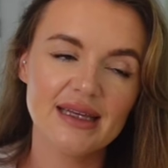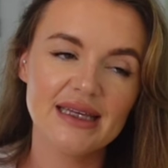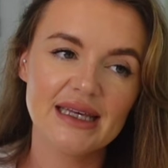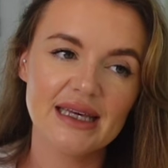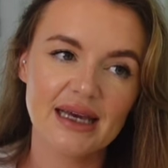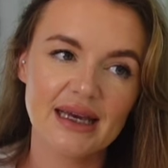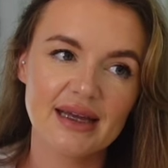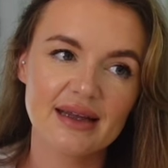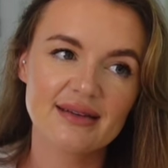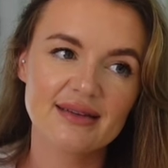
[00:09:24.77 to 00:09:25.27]

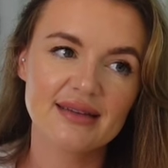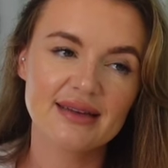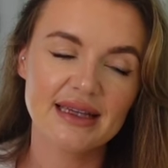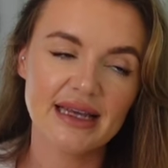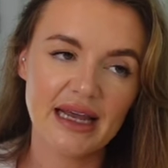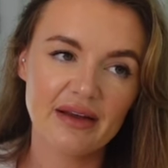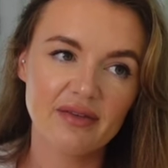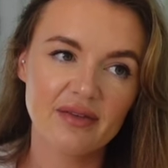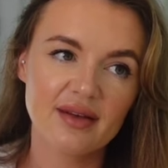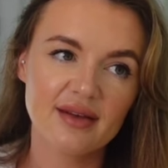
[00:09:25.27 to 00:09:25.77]
yeah it's
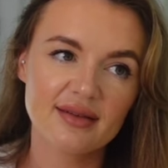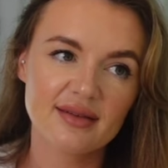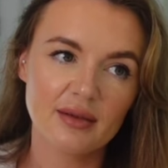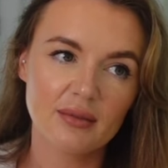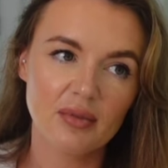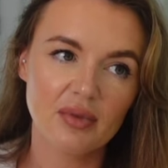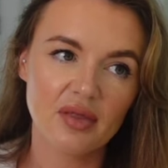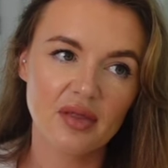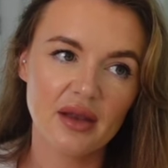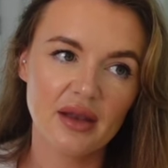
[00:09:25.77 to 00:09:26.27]
definitely
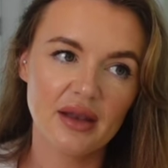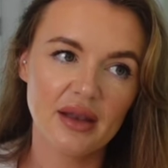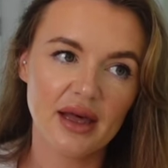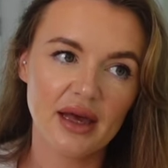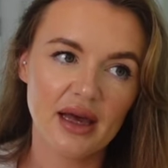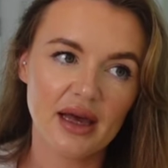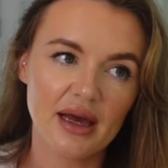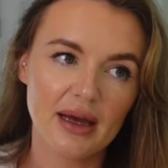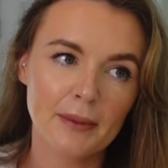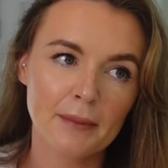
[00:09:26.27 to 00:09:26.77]
something
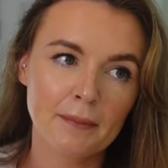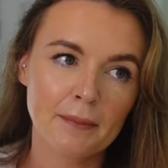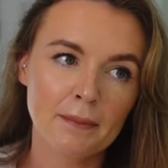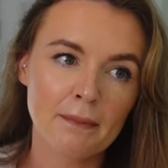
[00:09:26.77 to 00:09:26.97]
that